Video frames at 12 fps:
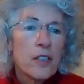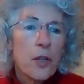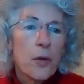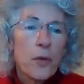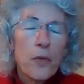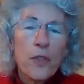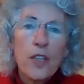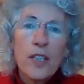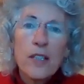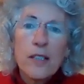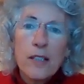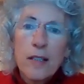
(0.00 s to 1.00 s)
So
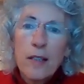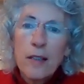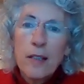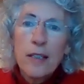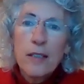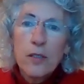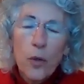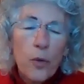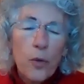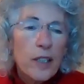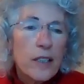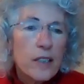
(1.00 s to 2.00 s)
these
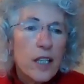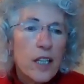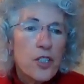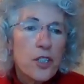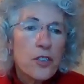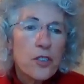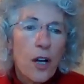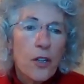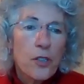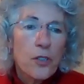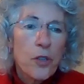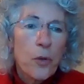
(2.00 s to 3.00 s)
orientations
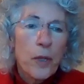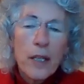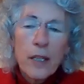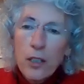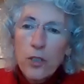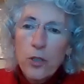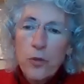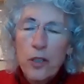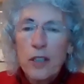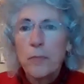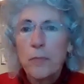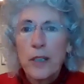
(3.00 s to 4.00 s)
are so
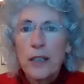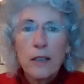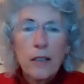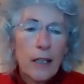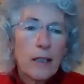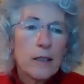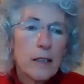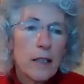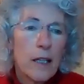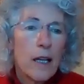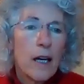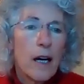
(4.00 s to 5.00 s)
inextricably linked.
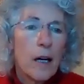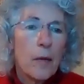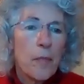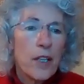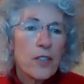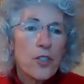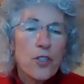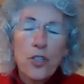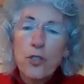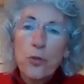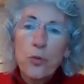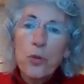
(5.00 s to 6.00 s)
It's
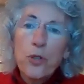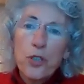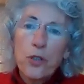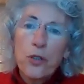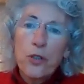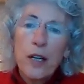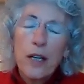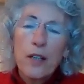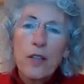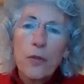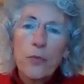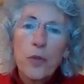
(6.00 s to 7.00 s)
just crucial
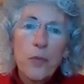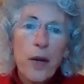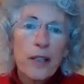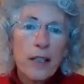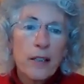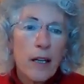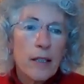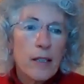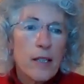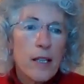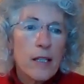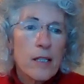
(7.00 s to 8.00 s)
that we
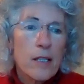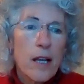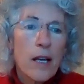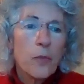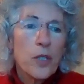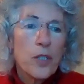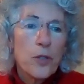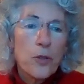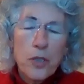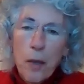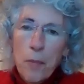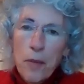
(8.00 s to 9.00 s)
recognize this and we do
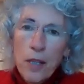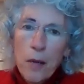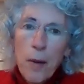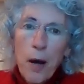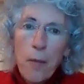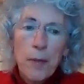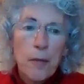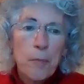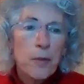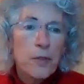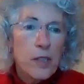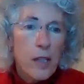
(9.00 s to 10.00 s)
something about
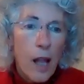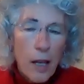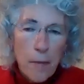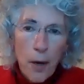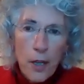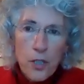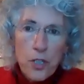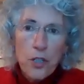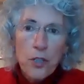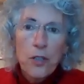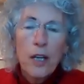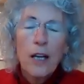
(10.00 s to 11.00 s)
people's lying
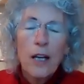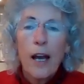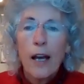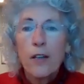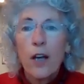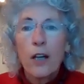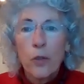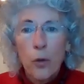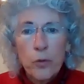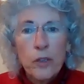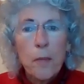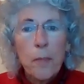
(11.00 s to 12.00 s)
posture and not
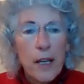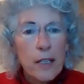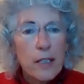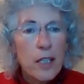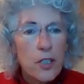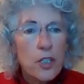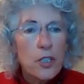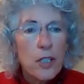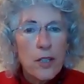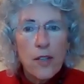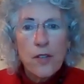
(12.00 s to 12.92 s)
only pay attention